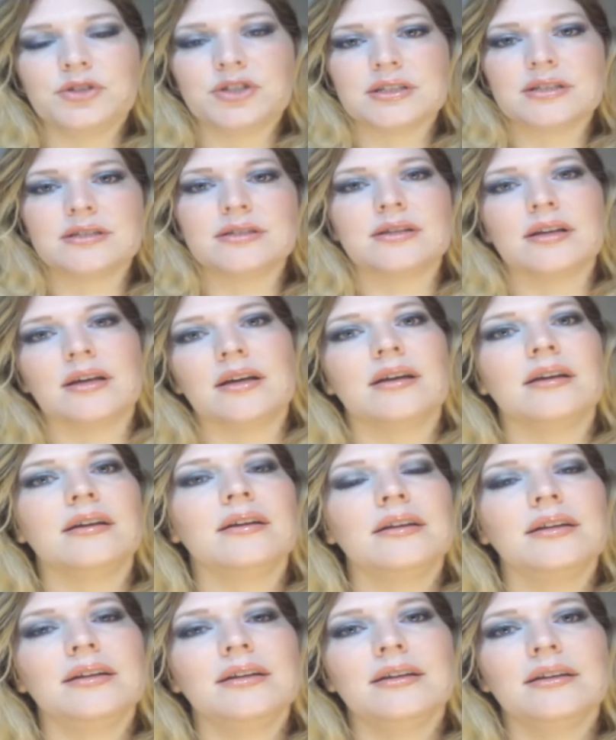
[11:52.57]
Just
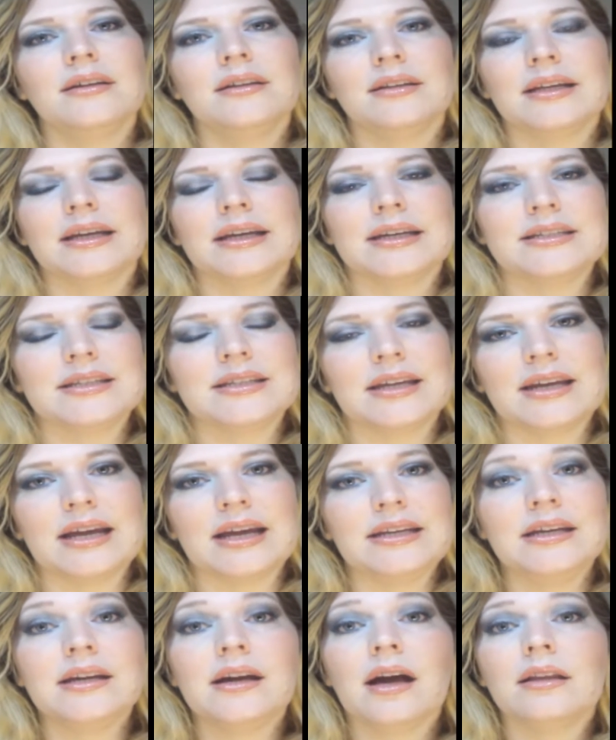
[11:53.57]
like I said,
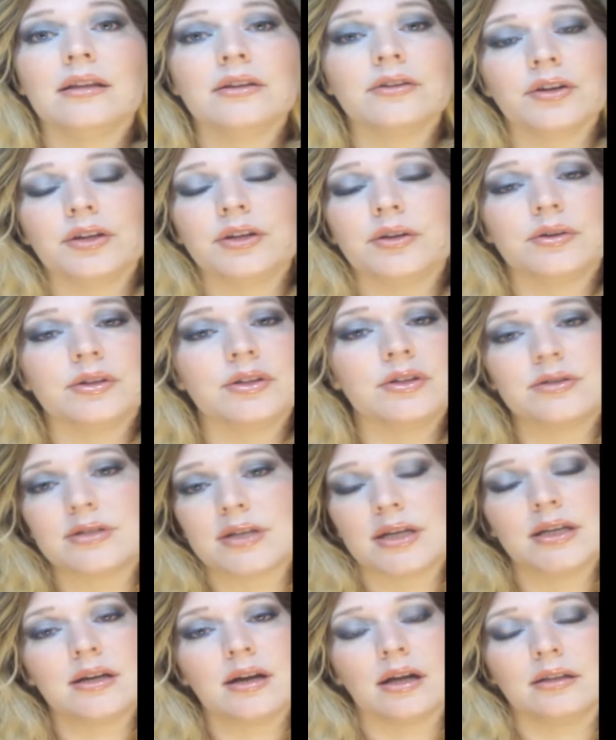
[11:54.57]
any color, you can
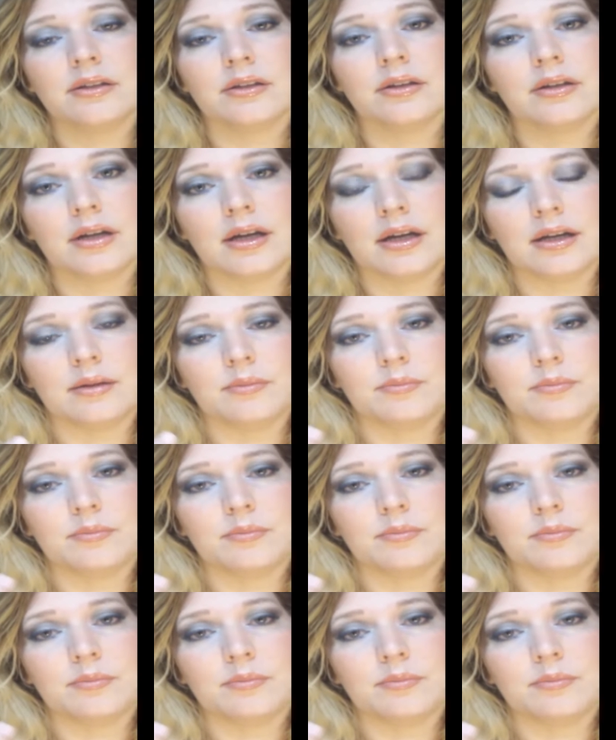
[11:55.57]
use any color